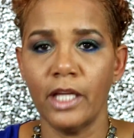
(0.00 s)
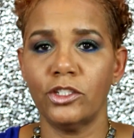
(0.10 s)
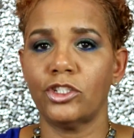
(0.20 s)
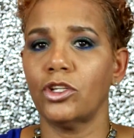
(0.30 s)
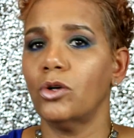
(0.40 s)

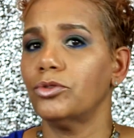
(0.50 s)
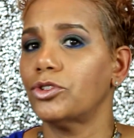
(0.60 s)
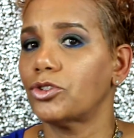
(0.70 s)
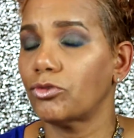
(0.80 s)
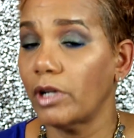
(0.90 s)
and so
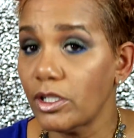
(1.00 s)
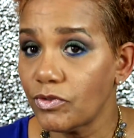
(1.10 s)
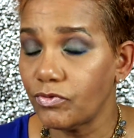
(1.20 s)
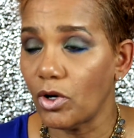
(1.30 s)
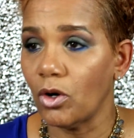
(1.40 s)

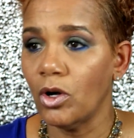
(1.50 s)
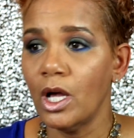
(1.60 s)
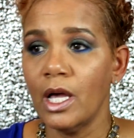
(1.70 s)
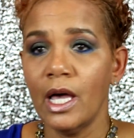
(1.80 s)
stressful